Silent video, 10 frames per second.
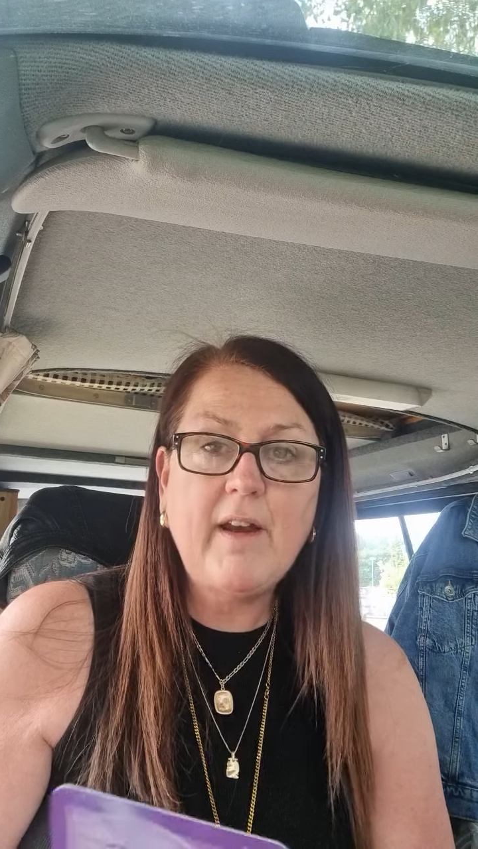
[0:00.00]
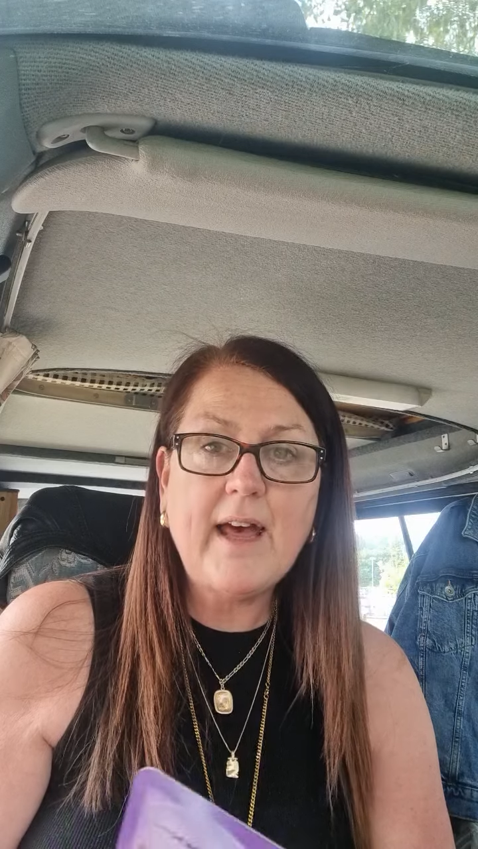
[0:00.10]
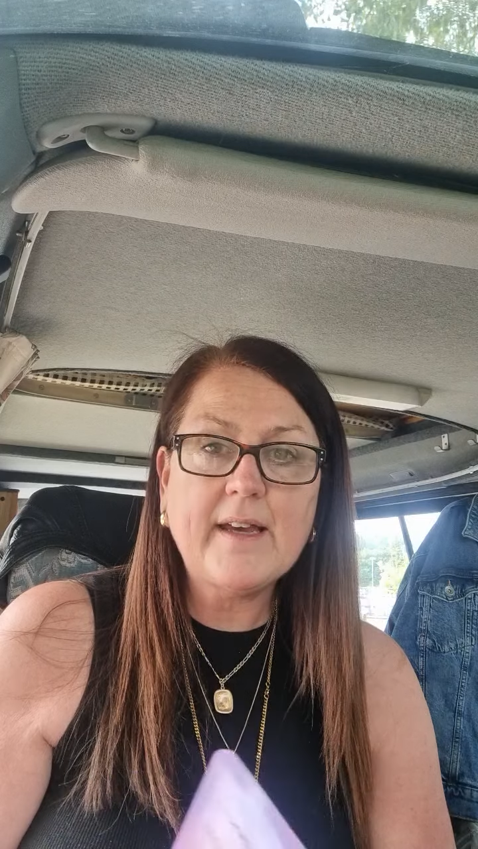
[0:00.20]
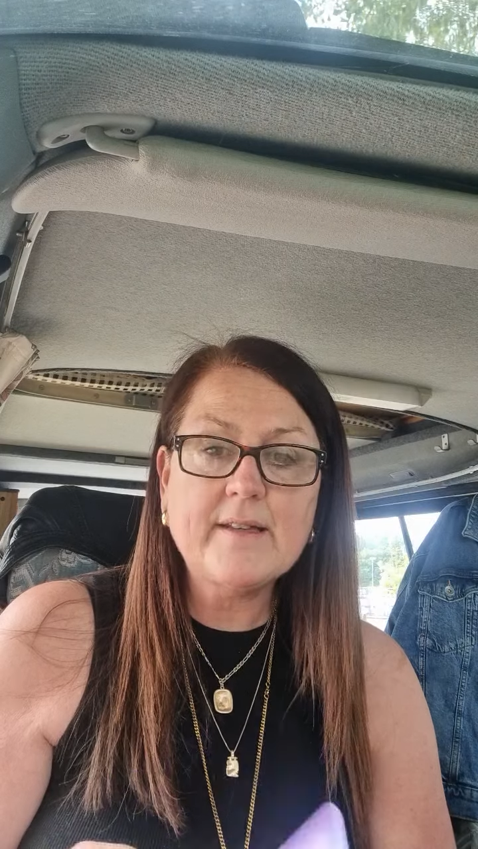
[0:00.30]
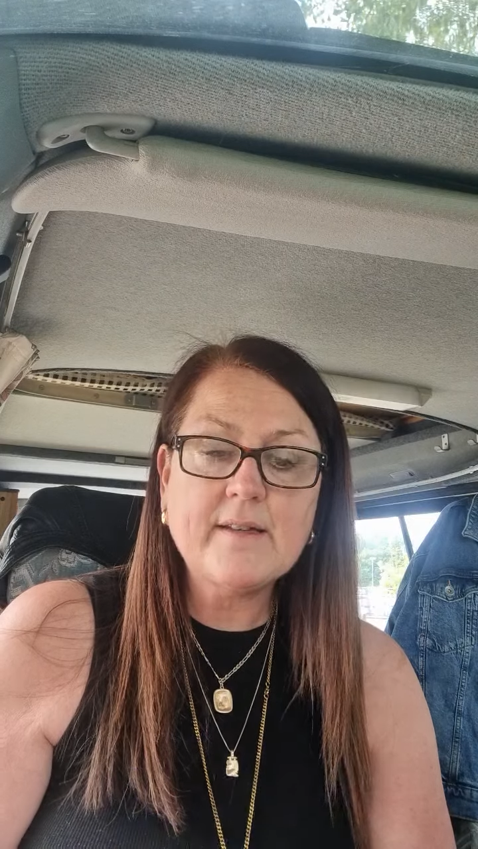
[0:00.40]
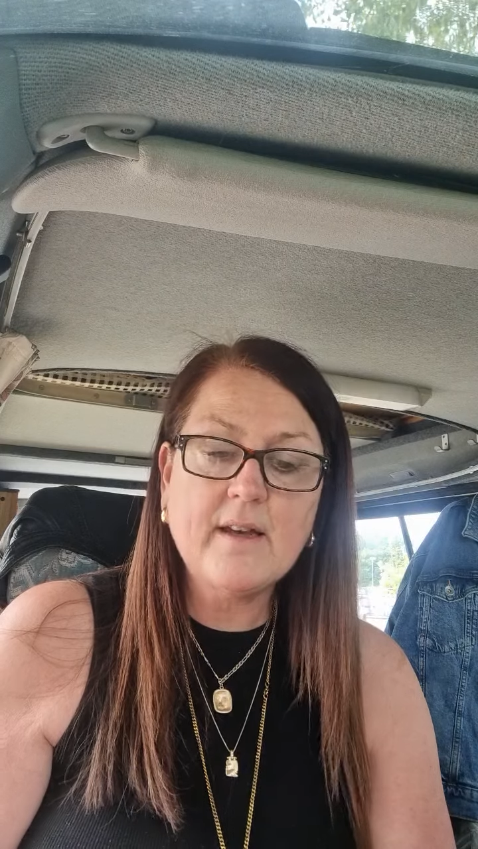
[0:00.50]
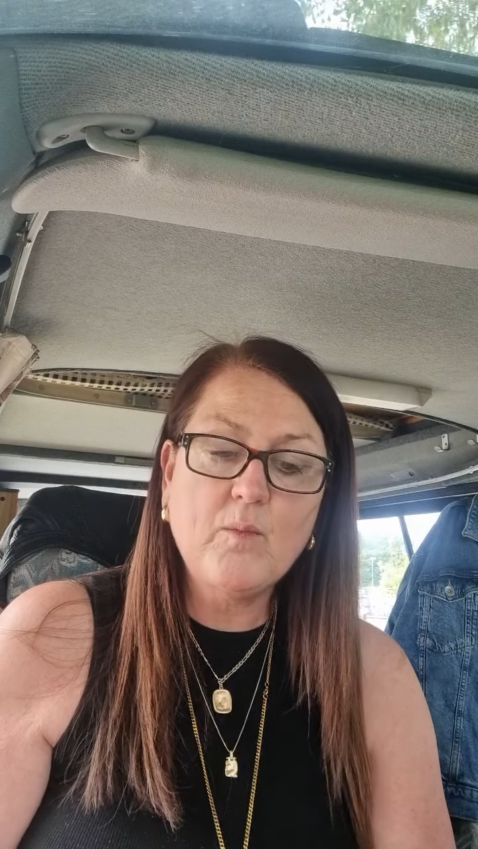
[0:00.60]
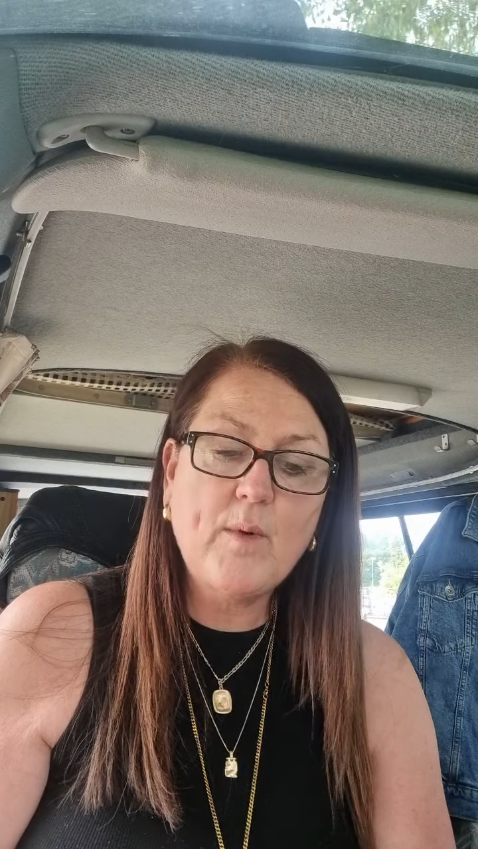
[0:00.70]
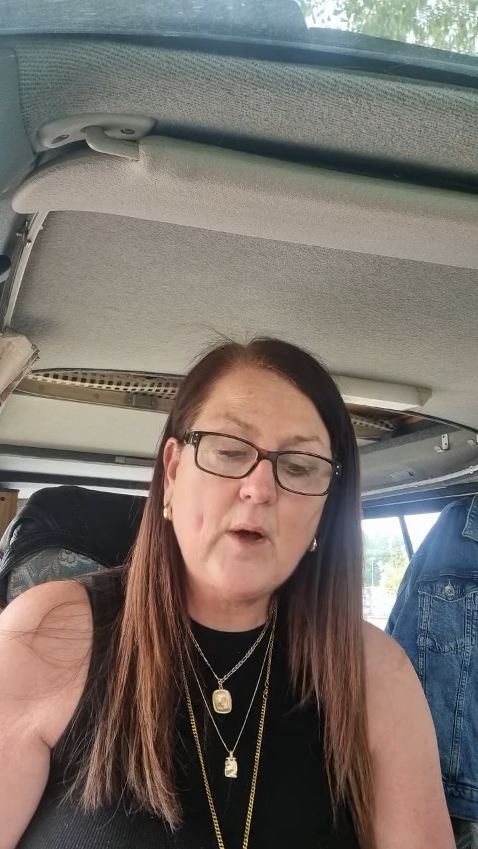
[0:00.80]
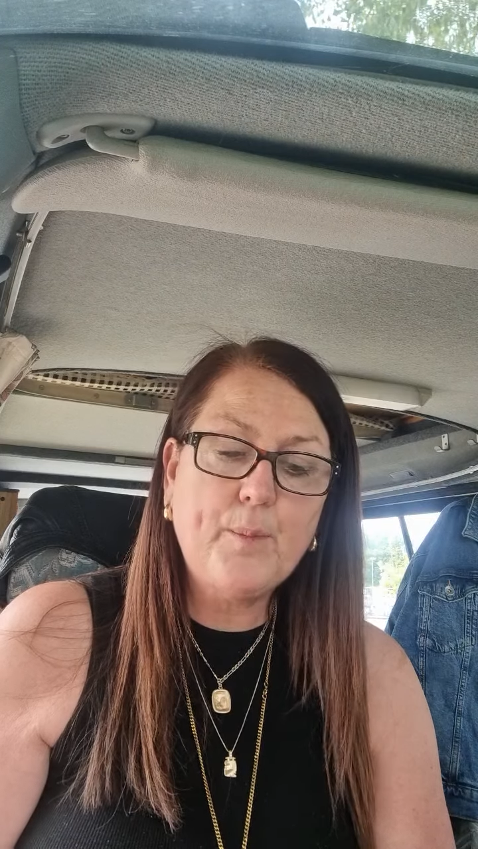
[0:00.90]
light
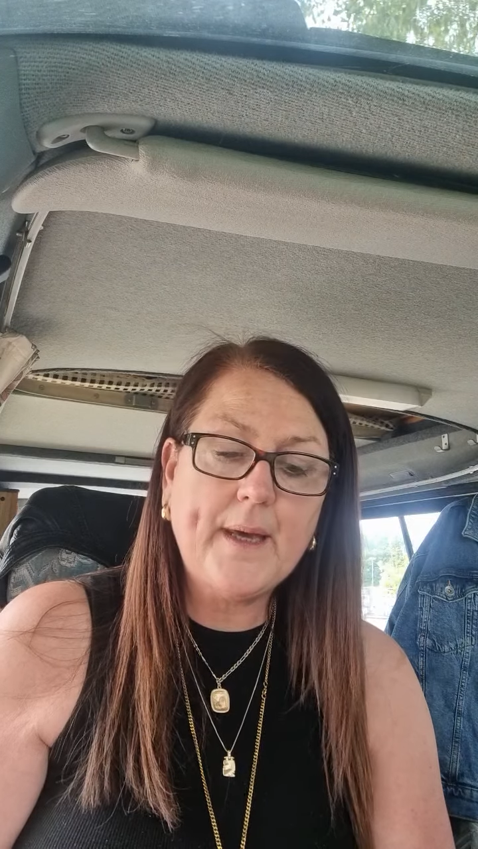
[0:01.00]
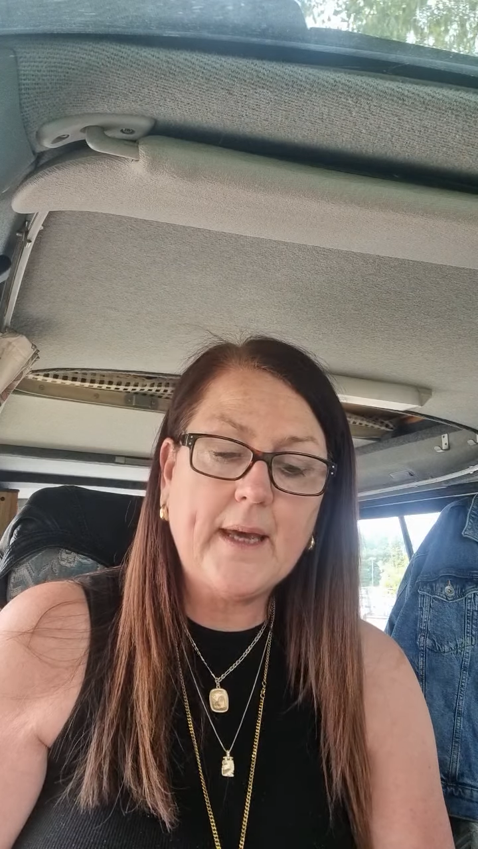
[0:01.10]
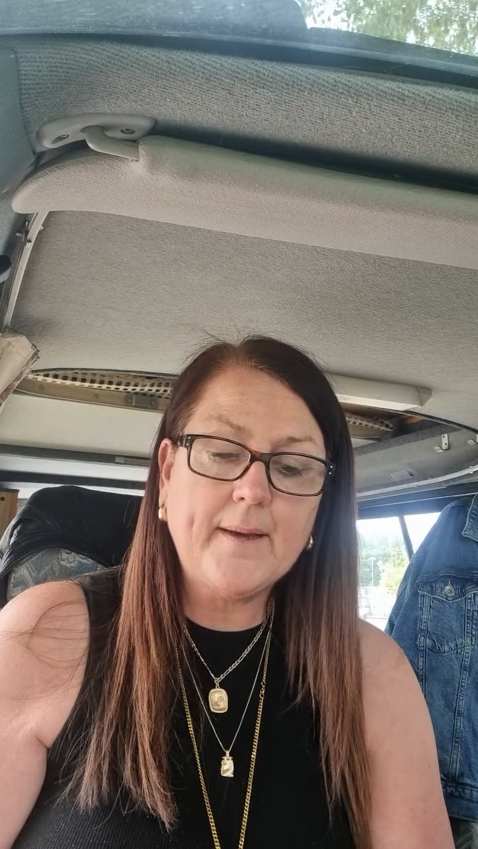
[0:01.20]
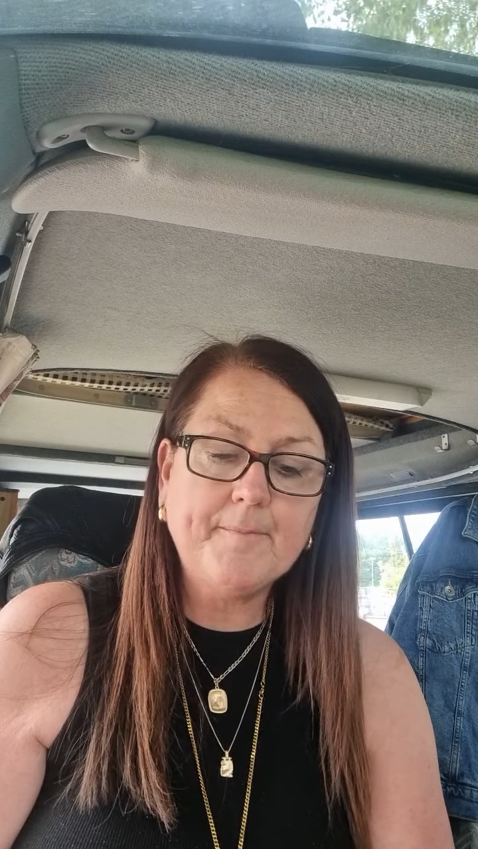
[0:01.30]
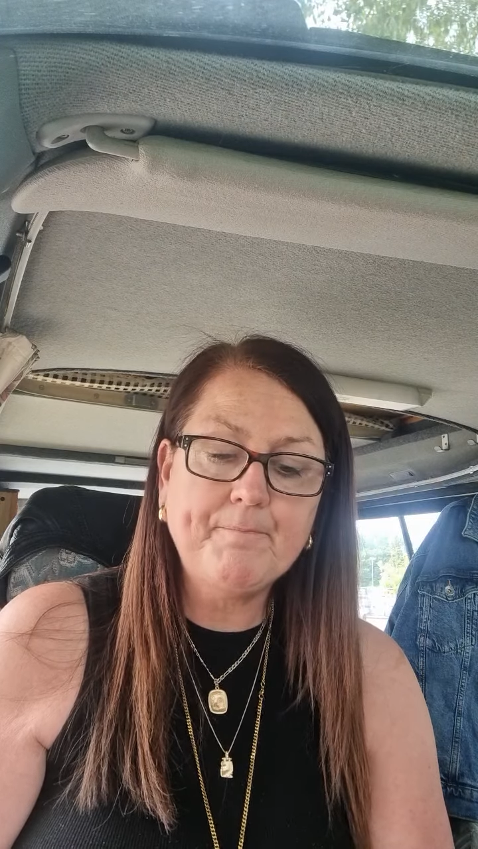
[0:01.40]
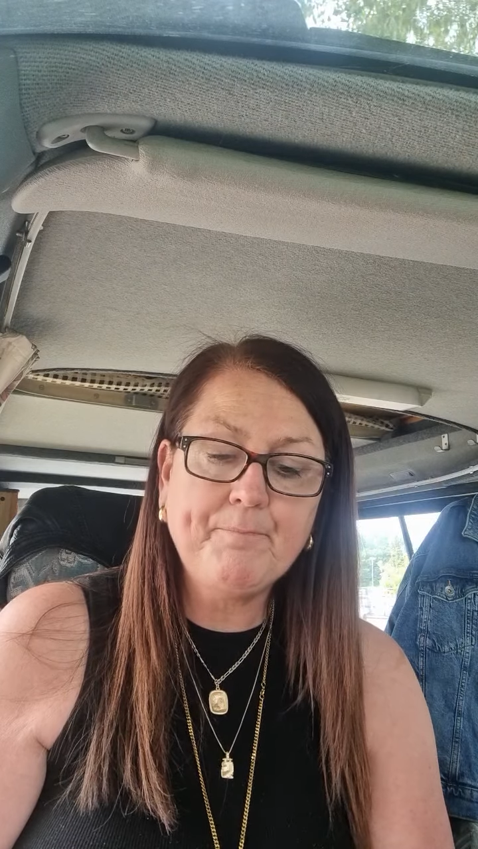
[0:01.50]
and well-being.